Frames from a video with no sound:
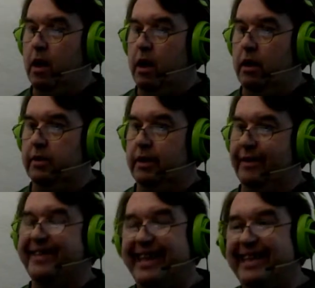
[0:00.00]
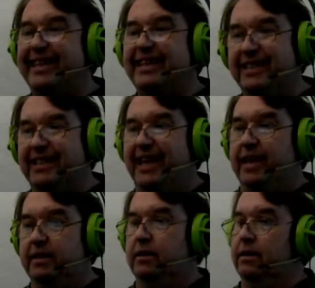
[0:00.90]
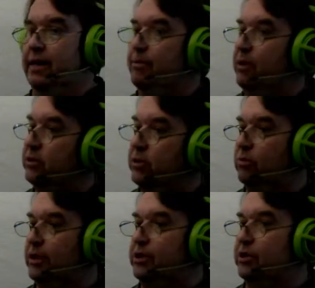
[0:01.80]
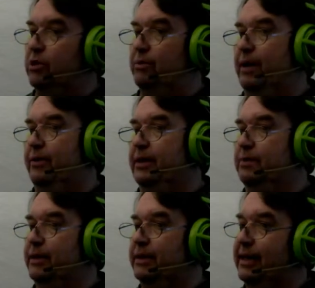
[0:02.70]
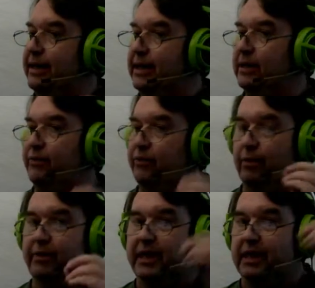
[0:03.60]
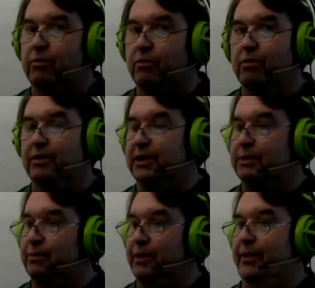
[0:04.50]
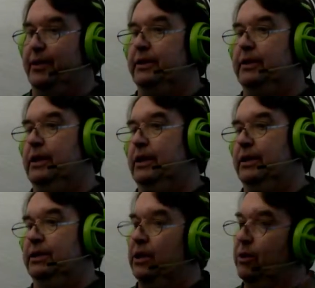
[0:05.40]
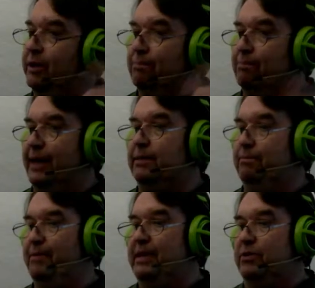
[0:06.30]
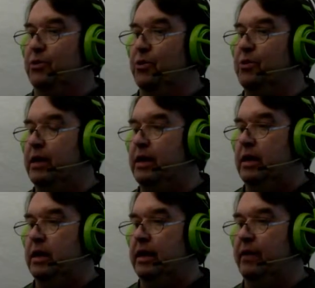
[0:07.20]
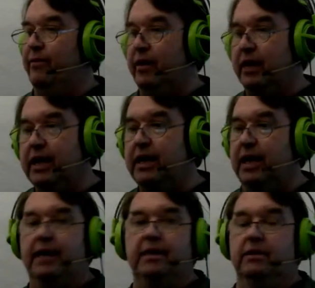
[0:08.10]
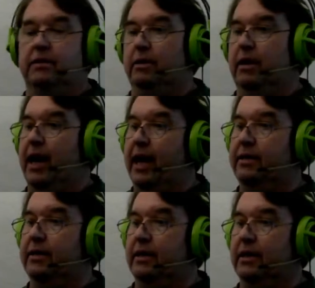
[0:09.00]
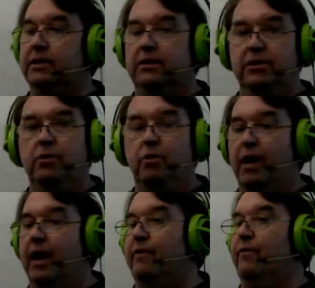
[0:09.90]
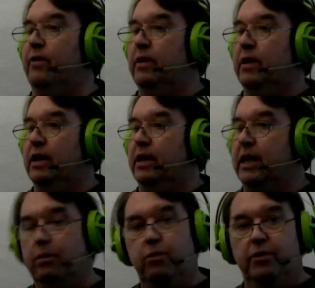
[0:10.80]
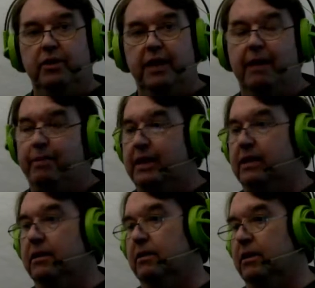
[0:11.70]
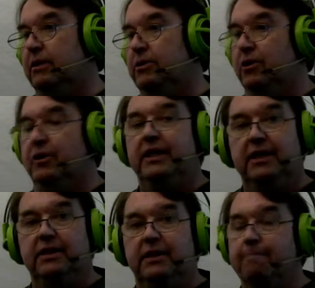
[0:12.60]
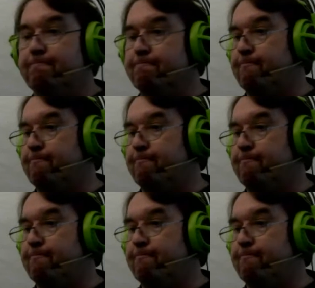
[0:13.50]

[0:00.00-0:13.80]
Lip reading: And it is said, and I'm not totally sure about this, but it is from the woman's brother, so it might be true. If he hadn't had his new wife, he wouldn't have been turning 60.